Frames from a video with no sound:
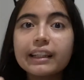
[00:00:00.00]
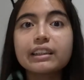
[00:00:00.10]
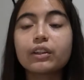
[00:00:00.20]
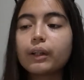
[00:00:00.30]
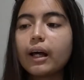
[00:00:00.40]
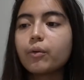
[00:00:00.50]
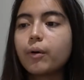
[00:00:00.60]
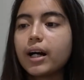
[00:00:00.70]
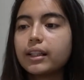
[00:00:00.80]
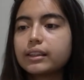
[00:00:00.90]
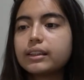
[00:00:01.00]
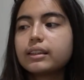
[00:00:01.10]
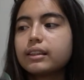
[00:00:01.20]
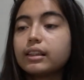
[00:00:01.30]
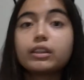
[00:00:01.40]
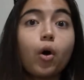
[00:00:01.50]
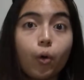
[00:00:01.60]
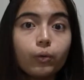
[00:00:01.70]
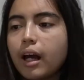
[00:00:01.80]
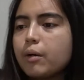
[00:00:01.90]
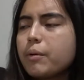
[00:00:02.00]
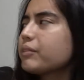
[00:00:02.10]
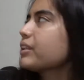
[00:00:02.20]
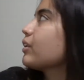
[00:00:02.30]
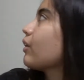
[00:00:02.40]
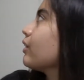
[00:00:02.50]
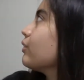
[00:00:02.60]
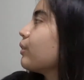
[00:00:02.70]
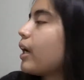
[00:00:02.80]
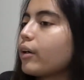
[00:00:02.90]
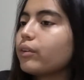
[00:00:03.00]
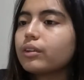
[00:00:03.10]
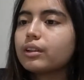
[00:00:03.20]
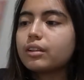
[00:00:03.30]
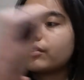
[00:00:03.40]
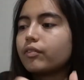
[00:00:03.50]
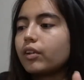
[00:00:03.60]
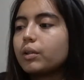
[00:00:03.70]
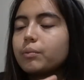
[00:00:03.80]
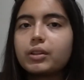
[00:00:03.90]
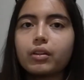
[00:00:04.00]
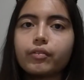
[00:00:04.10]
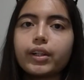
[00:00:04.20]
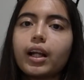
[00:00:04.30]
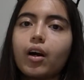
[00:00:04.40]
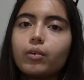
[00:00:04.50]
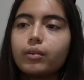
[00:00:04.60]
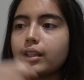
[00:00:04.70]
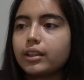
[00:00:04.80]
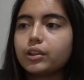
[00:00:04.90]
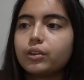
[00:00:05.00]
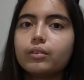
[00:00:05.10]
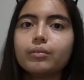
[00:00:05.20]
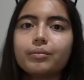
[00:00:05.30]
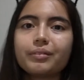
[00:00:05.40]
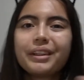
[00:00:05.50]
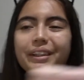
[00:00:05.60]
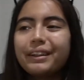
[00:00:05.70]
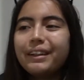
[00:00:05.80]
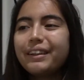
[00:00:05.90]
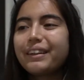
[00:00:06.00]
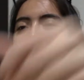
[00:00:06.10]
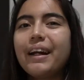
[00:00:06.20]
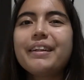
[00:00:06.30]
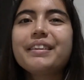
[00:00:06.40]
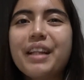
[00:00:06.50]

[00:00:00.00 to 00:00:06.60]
so that was the song. I hope I wasn't talking too loud because the volume was on very loud, as it should. And I used